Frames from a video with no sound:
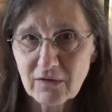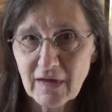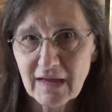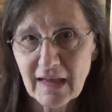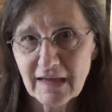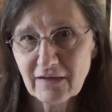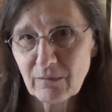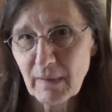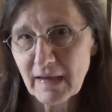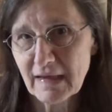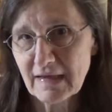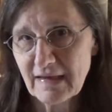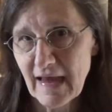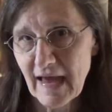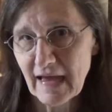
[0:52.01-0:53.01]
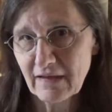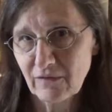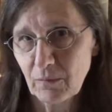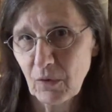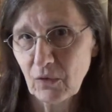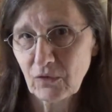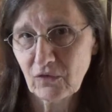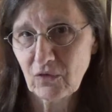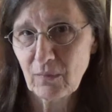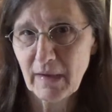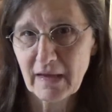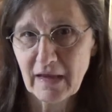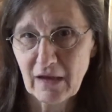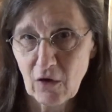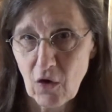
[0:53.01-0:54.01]
I liked making tags opposed to
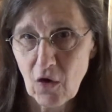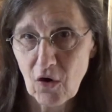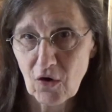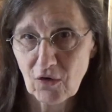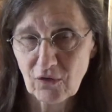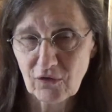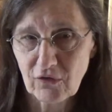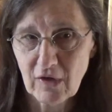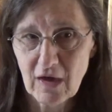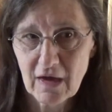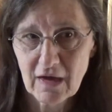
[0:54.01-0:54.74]
making cards.